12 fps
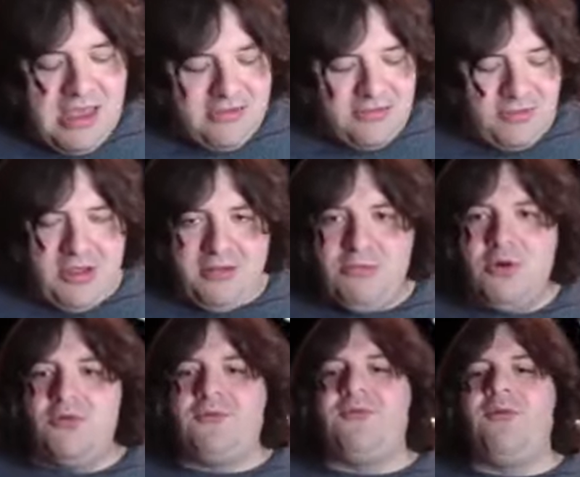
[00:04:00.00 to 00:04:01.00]
as we
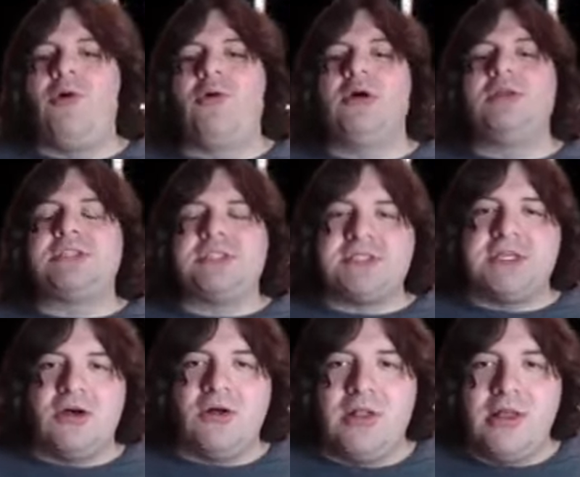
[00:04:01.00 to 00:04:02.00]
move forward
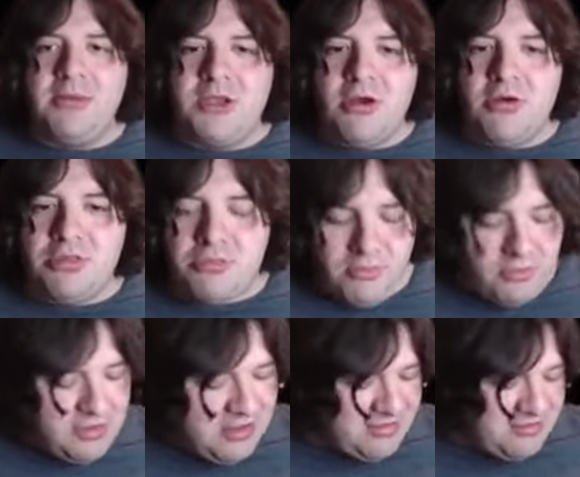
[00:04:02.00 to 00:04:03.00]
so let me go
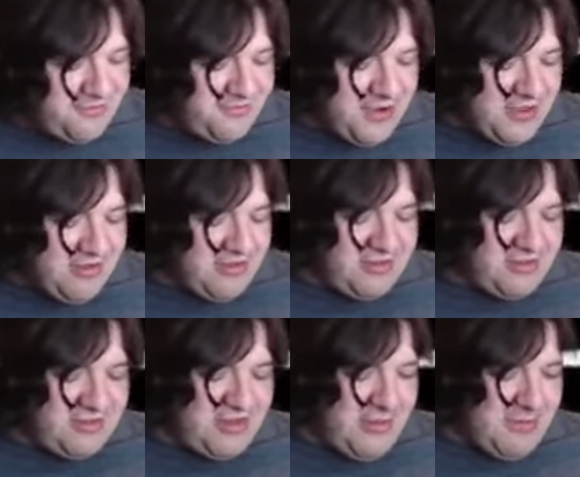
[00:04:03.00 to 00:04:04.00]
through this fun
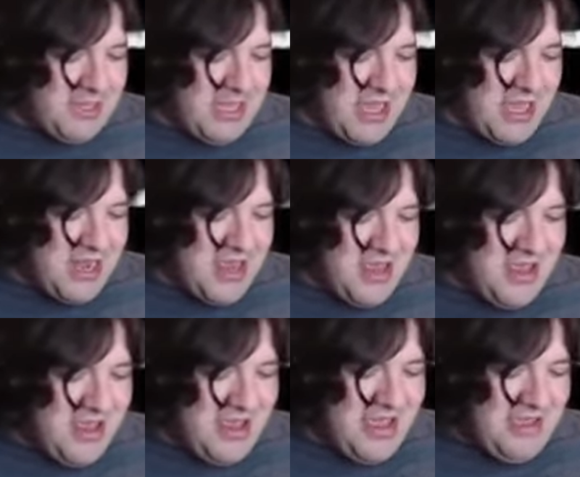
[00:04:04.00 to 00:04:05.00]
scheme again
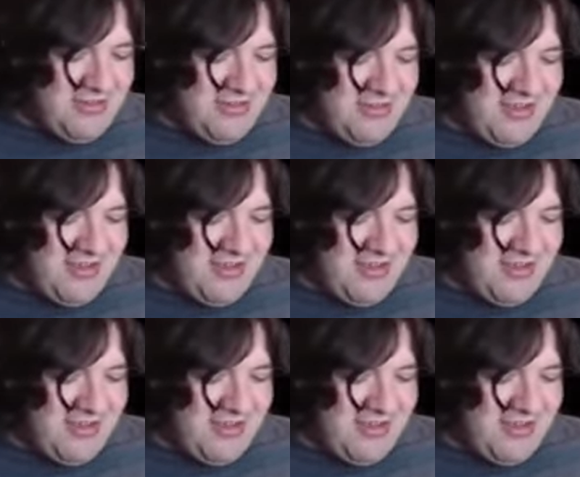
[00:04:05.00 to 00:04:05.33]
as